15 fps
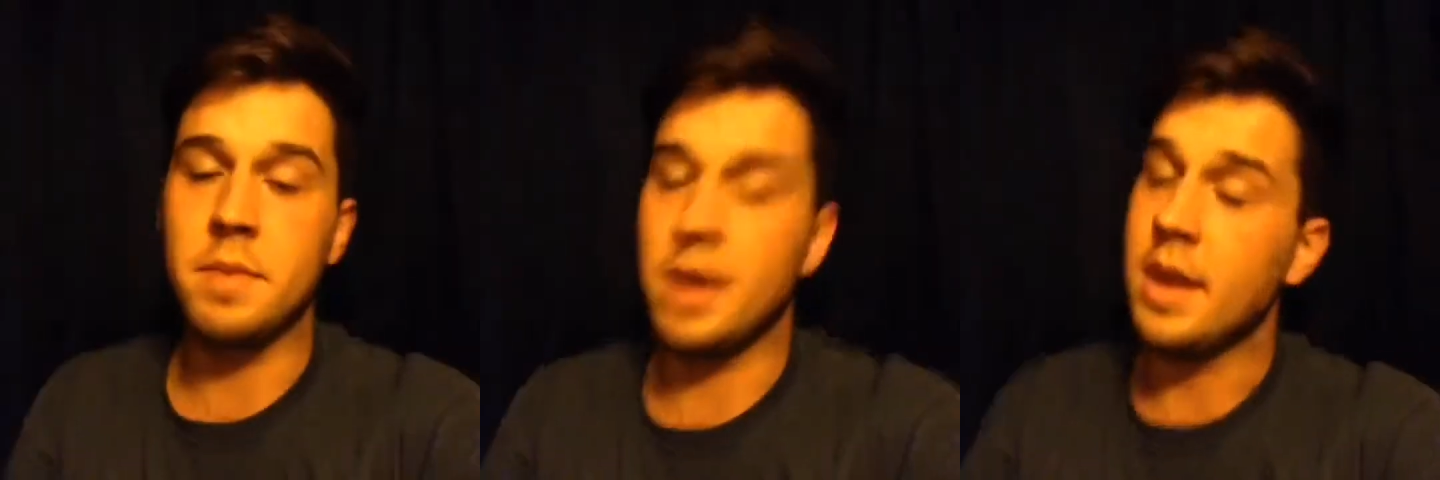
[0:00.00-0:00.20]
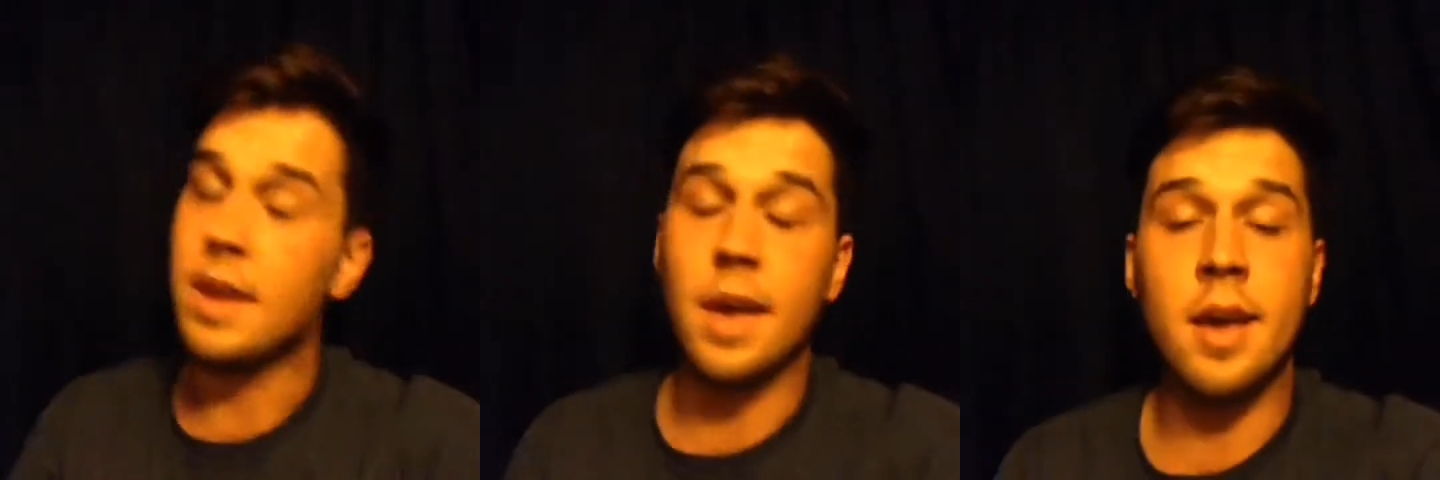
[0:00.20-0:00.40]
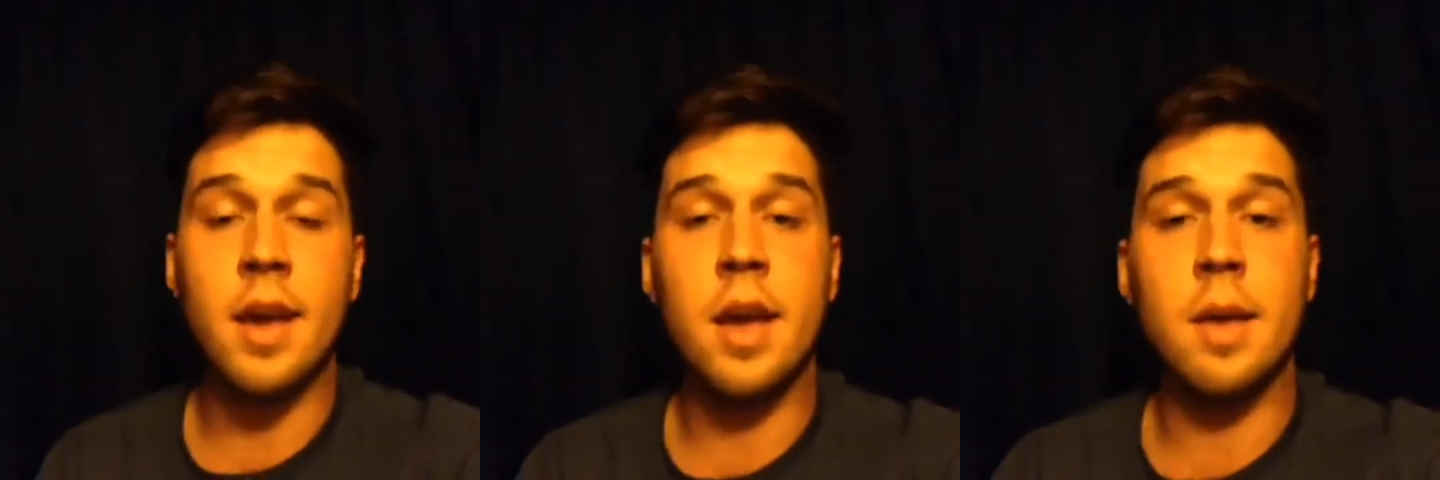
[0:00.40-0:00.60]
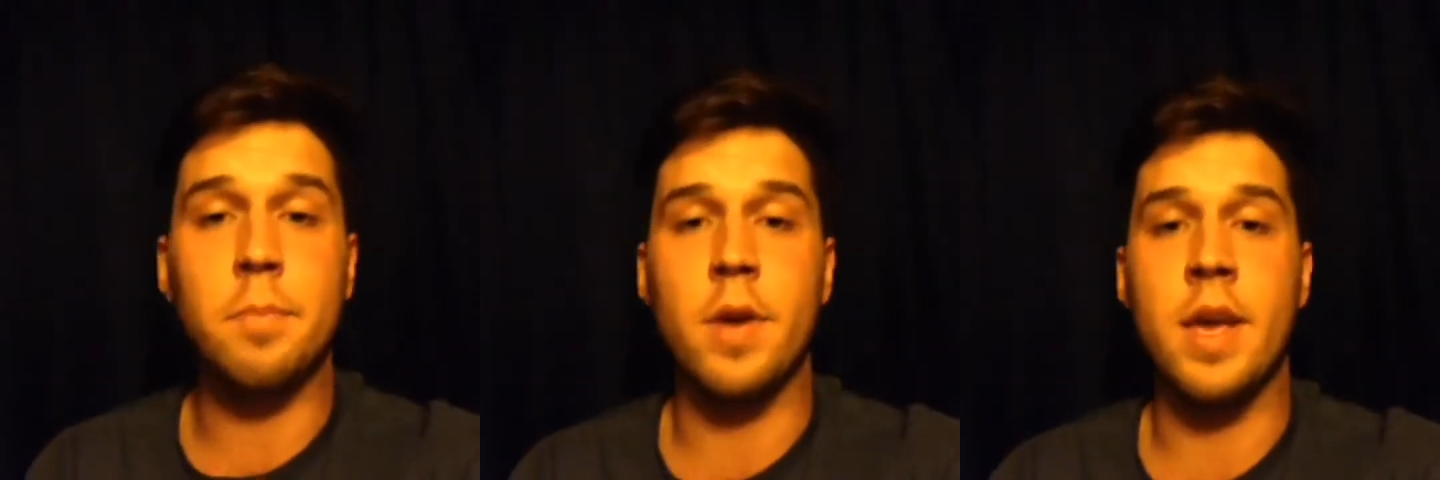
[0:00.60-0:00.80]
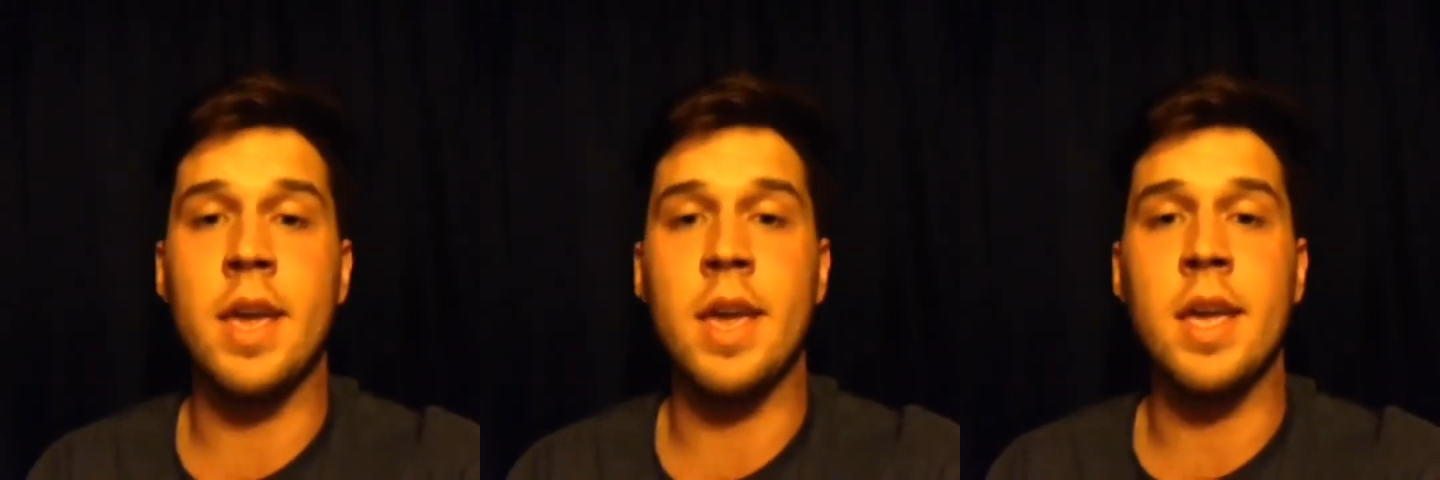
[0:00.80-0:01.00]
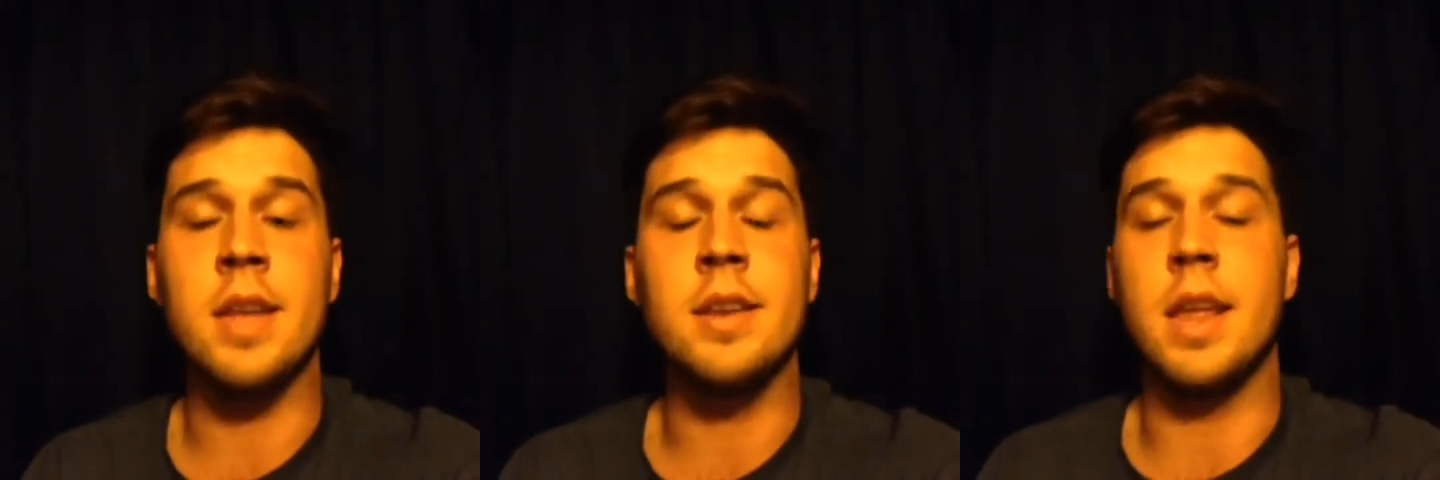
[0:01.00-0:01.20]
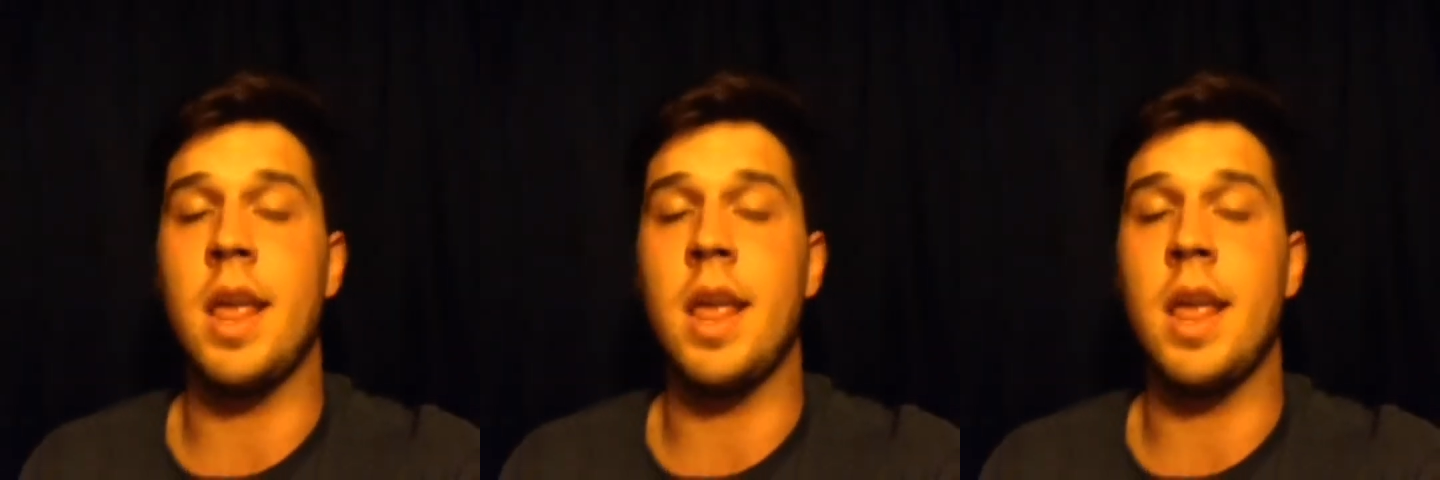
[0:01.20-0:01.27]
me up when